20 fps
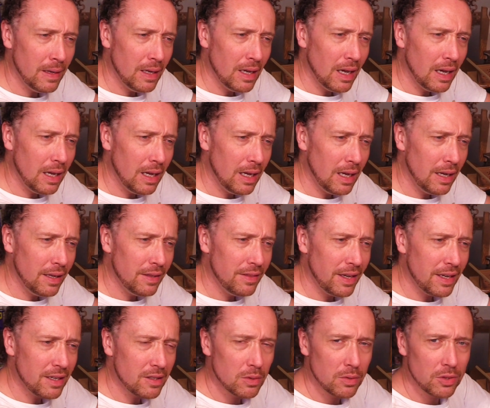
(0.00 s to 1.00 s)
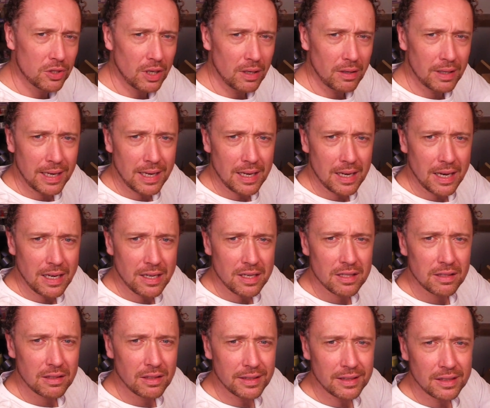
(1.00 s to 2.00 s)
There's also a
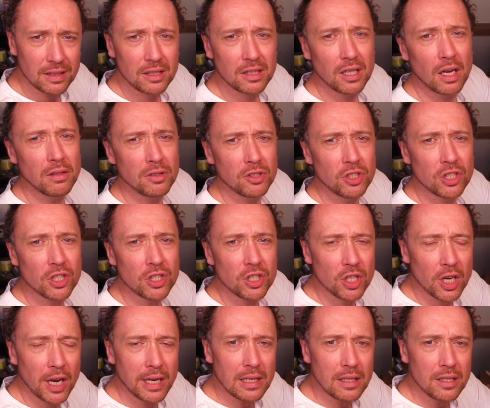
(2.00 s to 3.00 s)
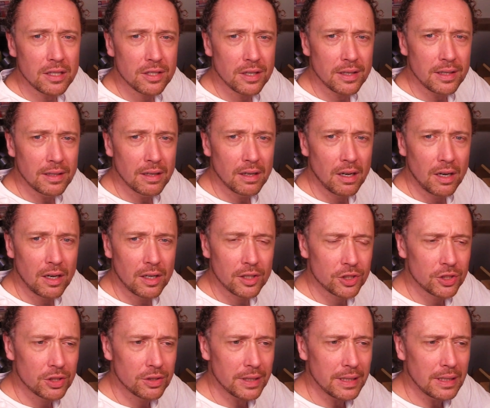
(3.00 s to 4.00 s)
slight culture change in
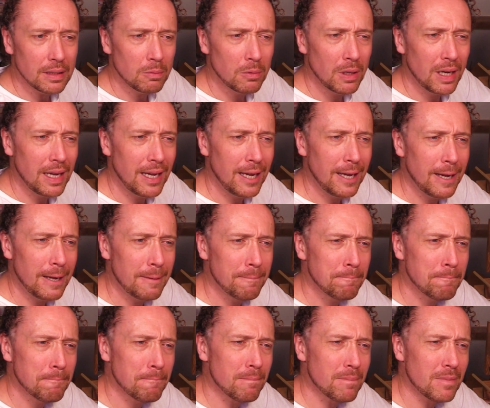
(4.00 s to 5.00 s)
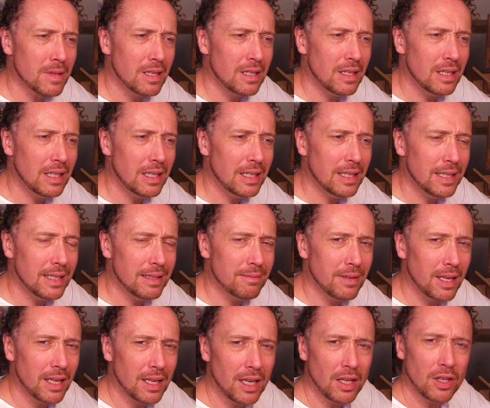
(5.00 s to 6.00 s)
archery where
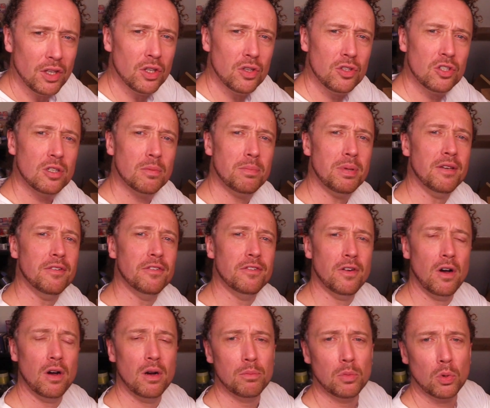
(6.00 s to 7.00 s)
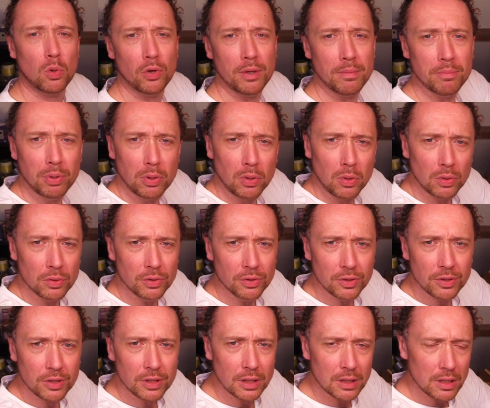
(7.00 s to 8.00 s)
it used to be far more
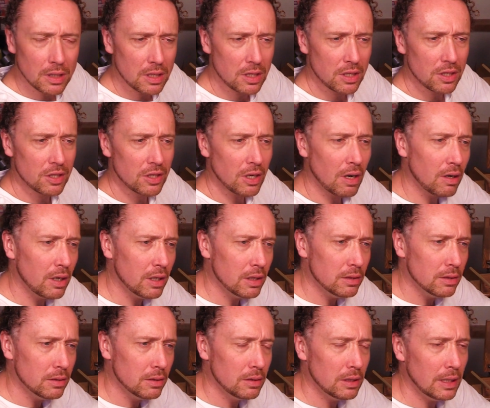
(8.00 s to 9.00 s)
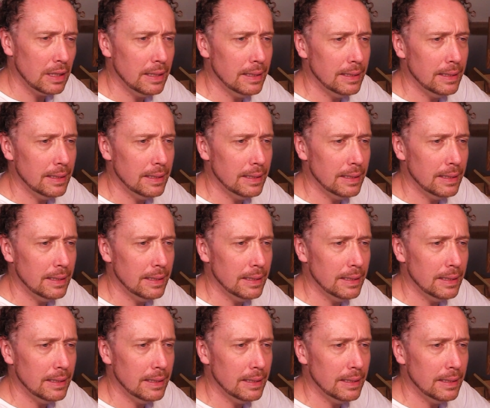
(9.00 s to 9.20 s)
important that style,